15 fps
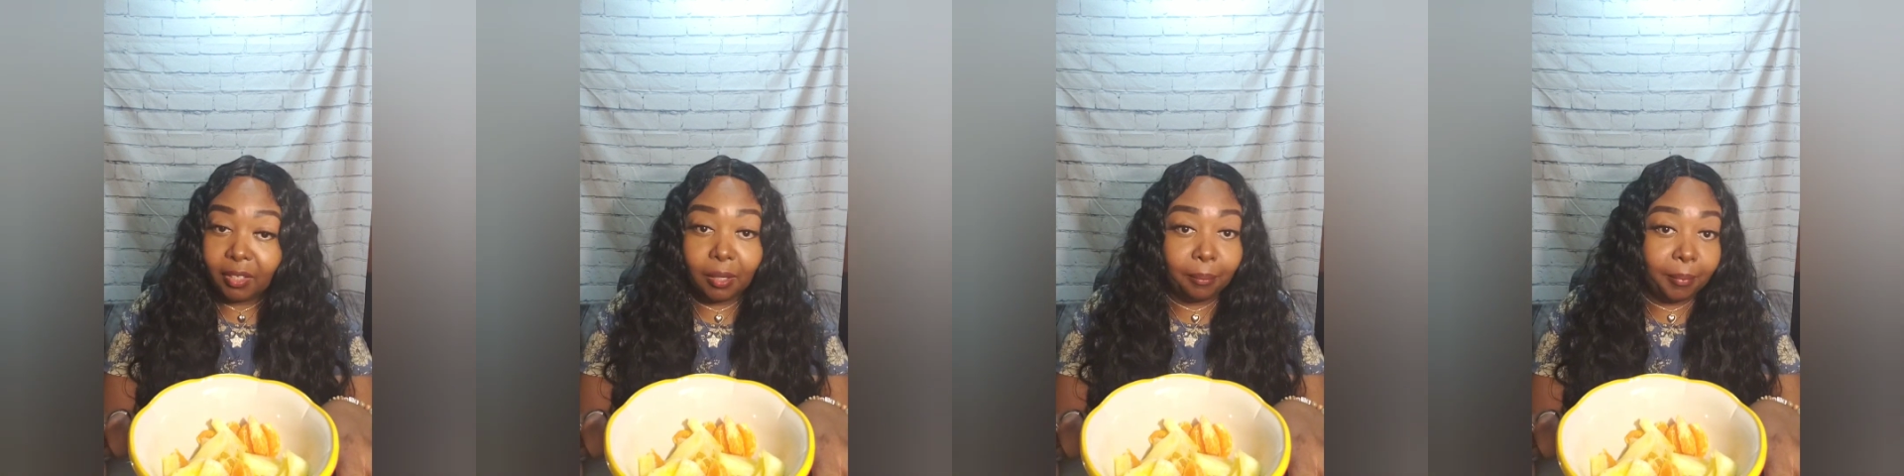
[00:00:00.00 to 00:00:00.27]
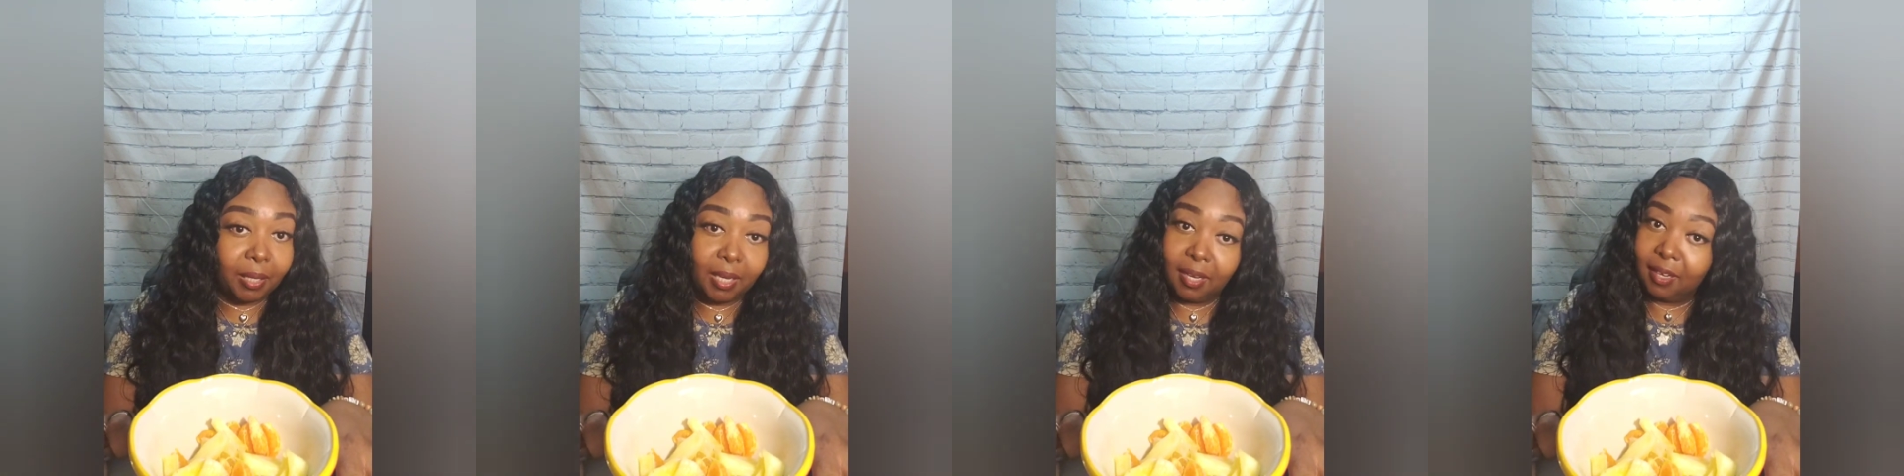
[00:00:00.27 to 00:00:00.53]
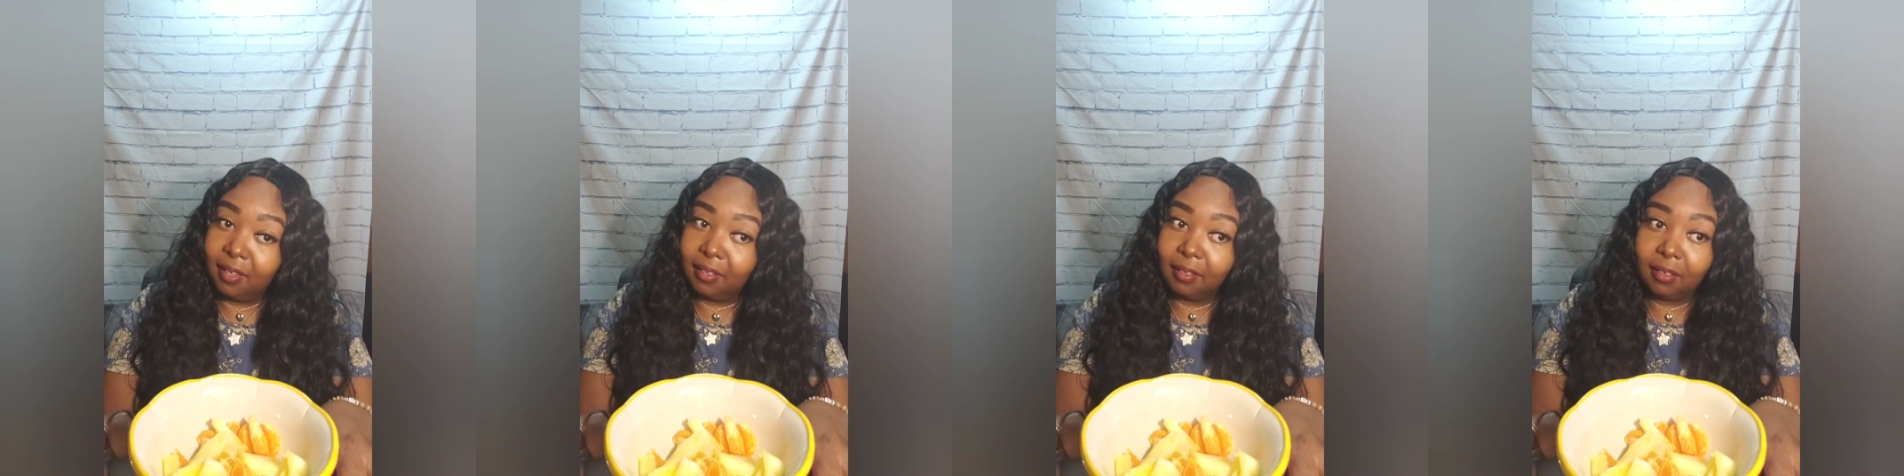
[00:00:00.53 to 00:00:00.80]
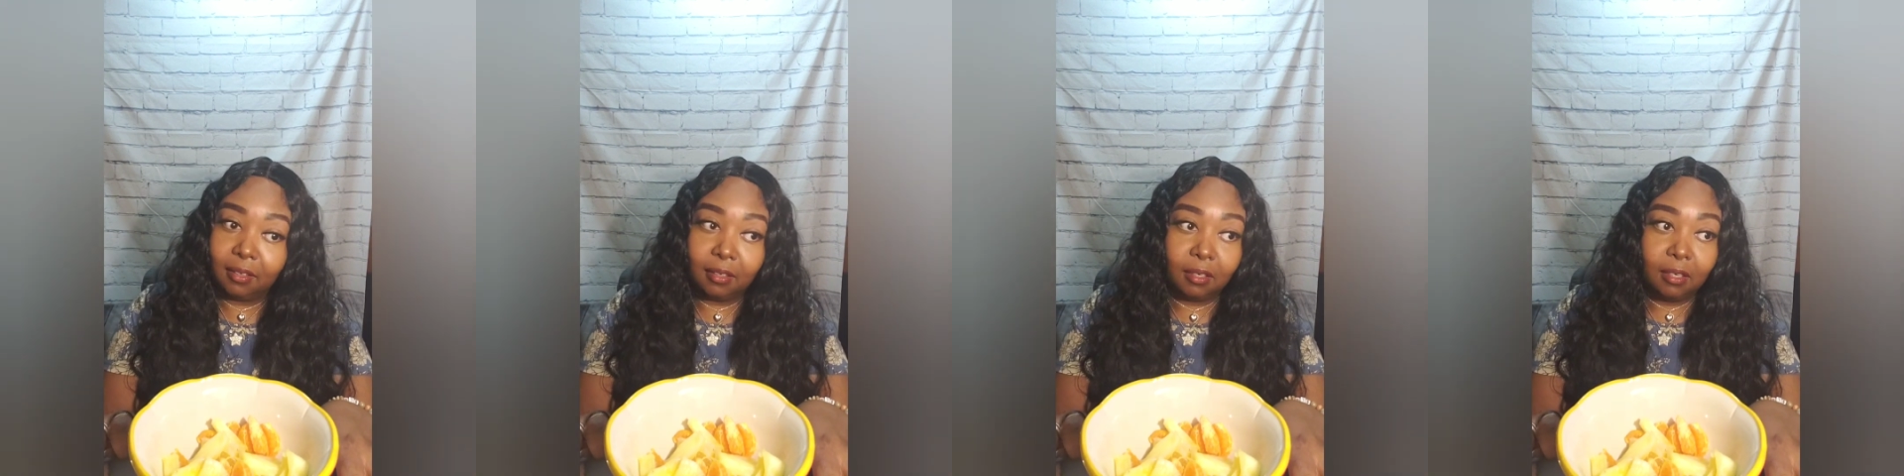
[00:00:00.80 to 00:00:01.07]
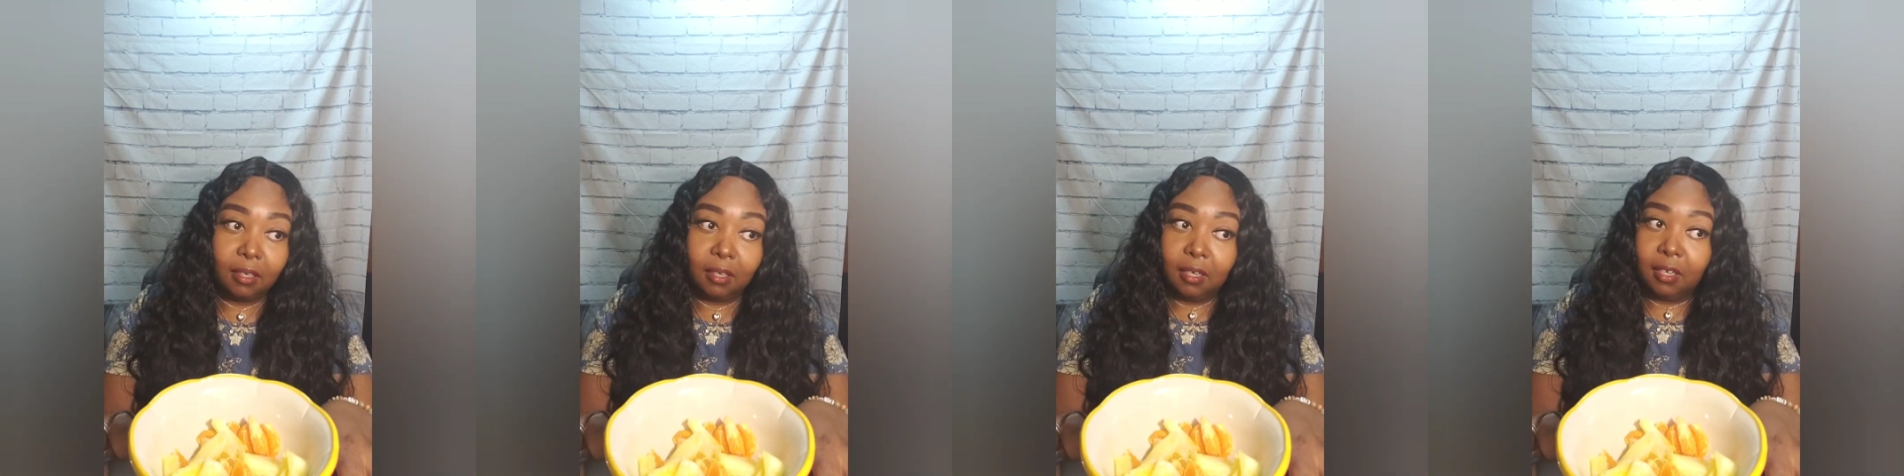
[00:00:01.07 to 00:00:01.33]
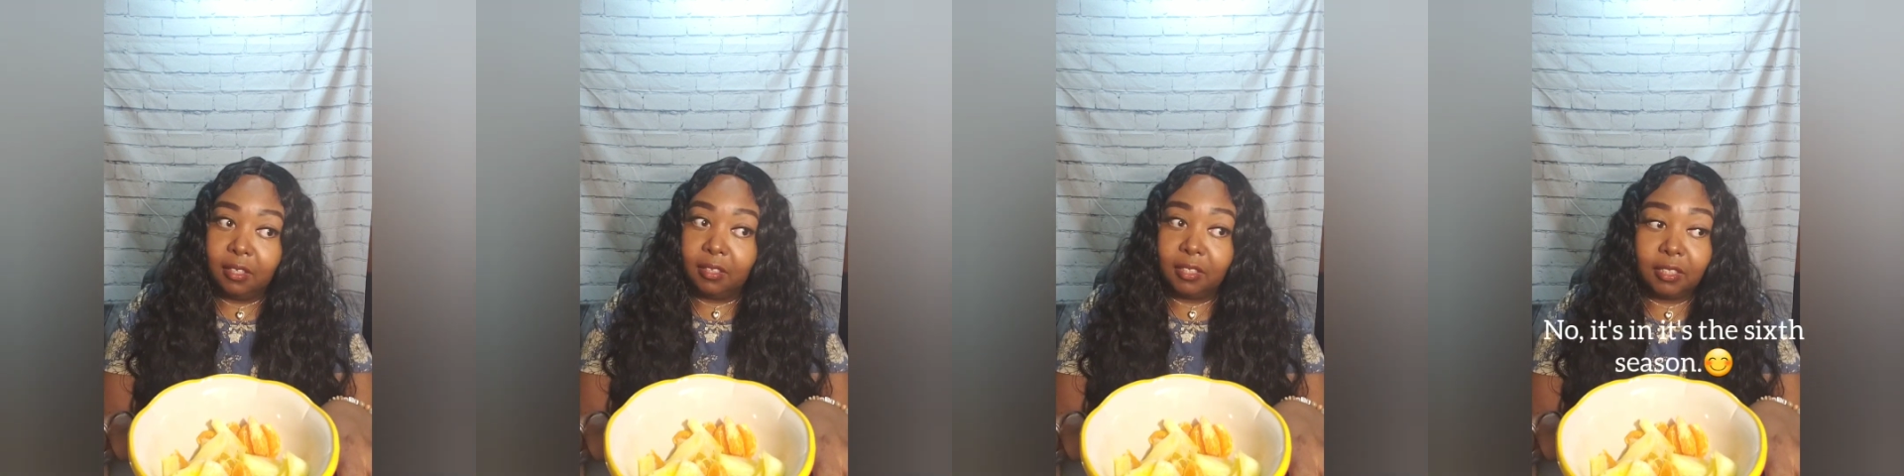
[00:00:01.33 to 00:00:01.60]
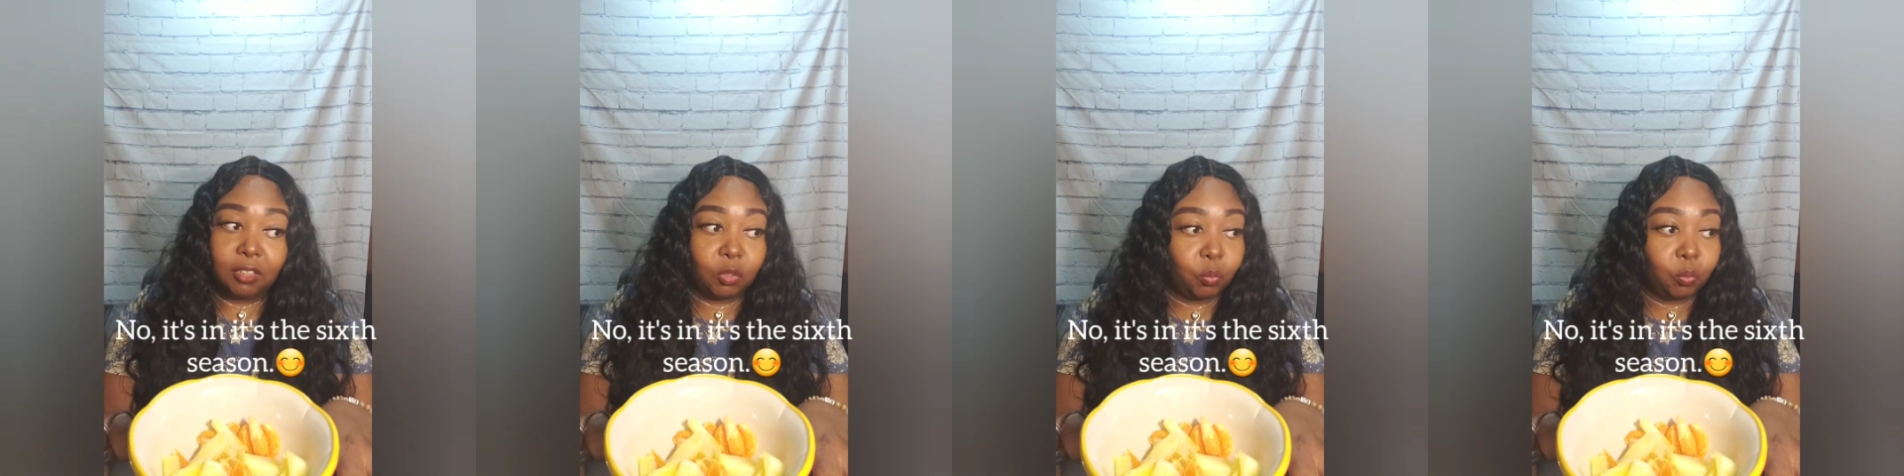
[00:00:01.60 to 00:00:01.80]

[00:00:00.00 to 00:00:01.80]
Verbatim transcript: Man, this